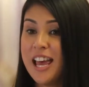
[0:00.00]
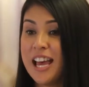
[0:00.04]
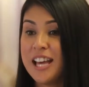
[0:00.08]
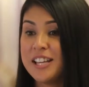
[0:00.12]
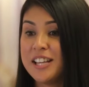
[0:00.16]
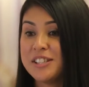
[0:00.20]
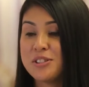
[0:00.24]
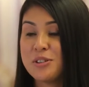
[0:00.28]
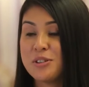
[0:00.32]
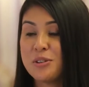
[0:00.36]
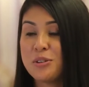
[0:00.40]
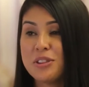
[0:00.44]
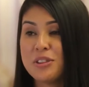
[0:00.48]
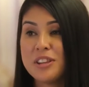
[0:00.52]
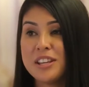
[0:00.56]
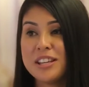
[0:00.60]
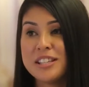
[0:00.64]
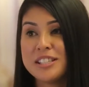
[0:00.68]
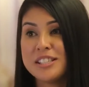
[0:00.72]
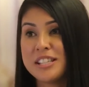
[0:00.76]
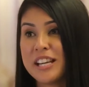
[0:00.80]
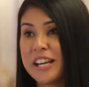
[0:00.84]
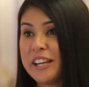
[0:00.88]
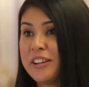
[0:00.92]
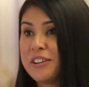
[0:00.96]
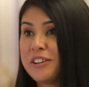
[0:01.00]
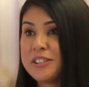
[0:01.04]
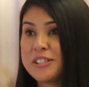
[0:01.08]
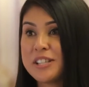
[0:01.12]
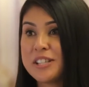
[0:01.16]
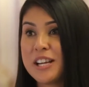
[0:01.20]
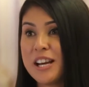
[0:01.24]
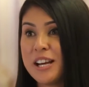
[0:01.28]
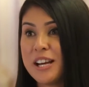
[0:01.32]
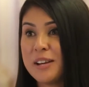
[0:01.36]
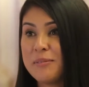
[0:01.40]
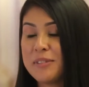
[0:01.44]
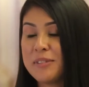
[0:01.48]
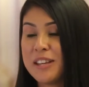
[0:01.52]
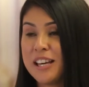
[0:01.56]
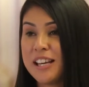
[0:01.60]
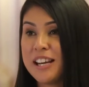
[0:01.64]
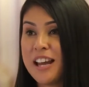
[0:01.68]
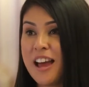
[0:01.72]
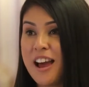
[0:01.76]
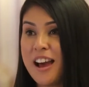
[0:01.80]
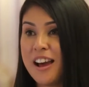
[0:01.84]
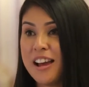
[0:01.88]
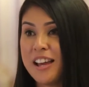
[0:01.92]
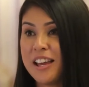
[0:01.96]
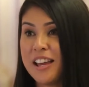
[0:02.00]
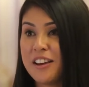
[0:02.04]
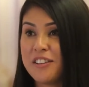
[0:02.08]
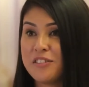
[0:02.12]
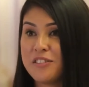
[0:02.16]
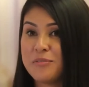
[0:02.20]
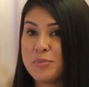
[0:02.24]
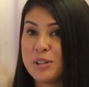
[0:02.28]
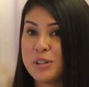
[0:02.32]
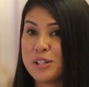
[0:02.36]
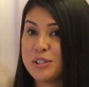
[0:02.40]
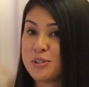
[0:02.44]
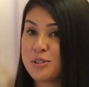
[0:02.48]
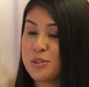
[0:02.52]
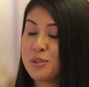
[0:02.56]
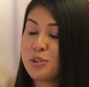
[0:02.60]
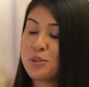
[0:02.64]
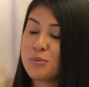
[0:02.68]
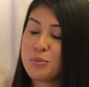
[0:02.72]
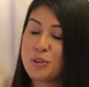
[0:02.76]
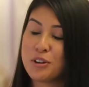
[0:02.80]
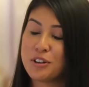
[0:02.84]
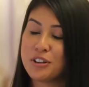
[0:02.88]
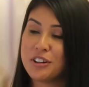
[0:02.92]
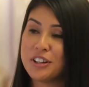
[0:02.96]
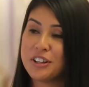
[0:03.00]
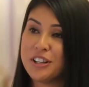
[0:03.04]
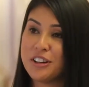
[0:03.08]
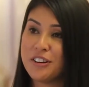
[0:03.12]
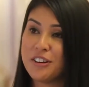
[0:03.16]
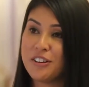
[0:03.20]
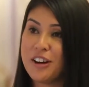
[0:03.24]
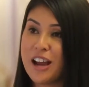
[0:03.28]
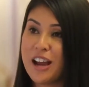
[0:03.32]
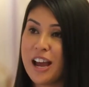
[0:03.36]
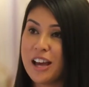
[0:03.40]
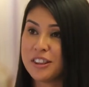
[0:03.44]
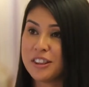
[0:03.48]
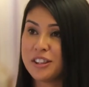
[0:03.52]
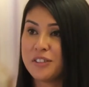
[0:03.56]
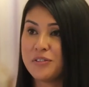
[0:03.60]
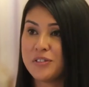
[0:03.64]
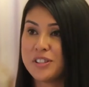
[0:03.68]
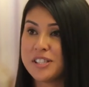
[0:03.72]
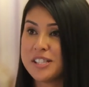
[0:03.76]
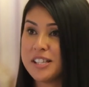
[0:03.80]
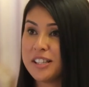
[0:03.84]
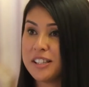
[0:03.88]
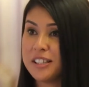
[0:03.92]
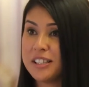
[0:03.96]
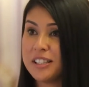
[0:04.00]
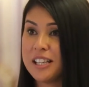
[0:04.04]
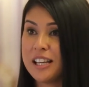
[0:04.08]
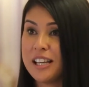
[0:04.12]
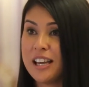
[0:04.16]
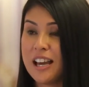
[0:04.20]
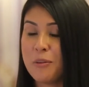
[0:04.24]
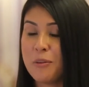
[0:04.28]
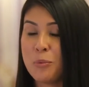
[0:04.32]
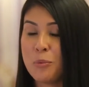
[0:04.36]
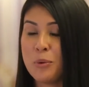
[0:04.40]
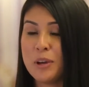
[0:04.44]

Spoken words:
And so the entire time that I have been a social worker here at the facility,